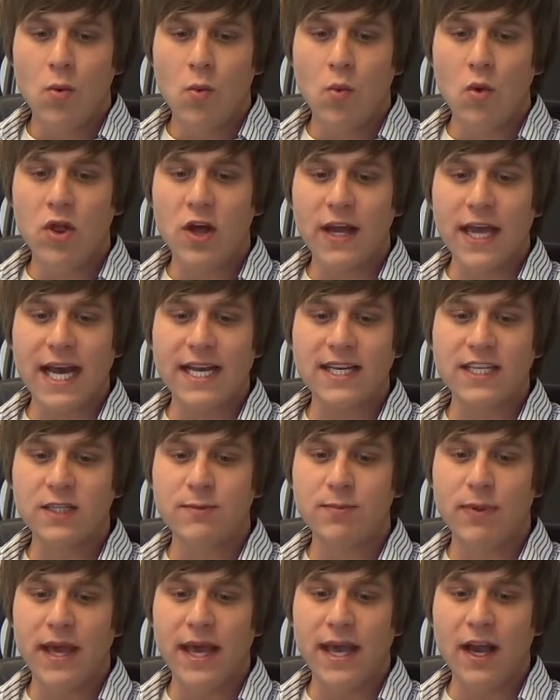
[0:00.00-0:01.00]
We'll look at
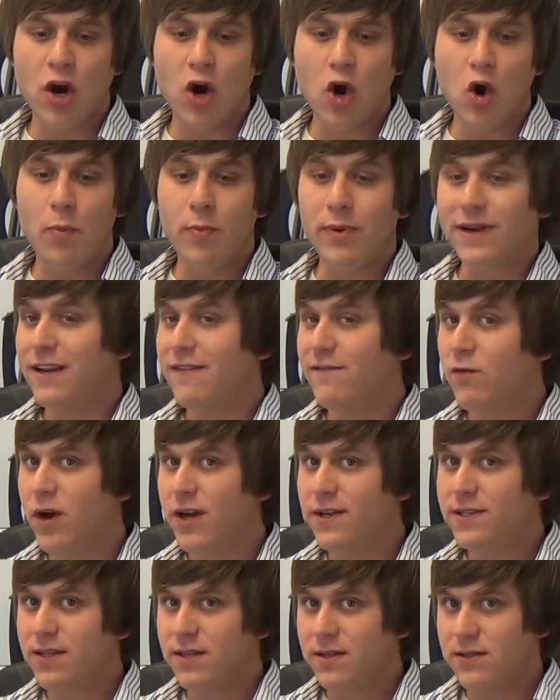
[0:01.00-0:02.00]
displaying our open
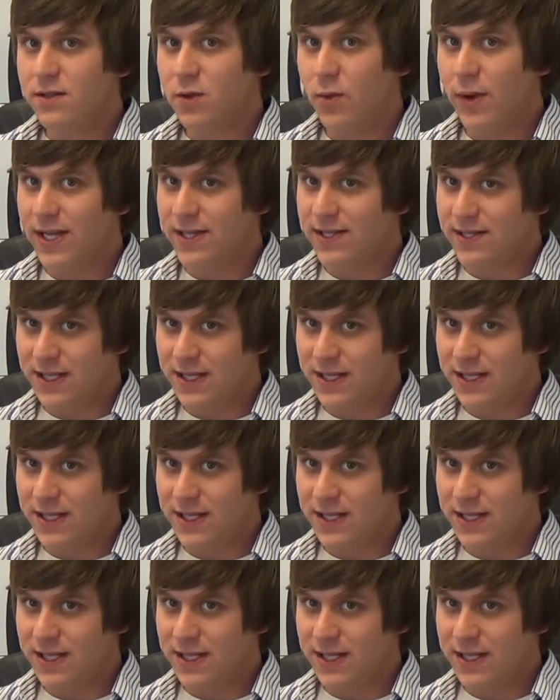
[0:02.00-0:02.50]
invoices so we can